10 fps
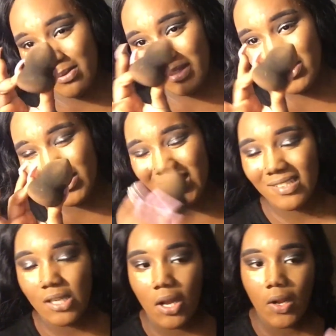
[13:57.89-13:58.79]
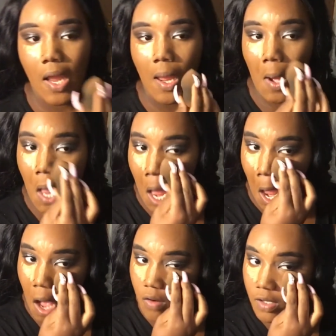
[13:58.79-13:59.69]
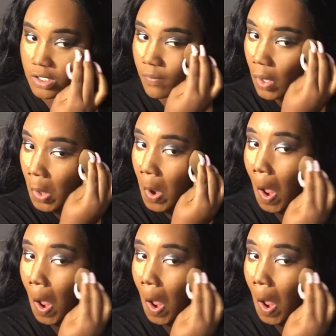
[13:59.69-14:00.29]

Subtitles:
blenders, okay? First of all,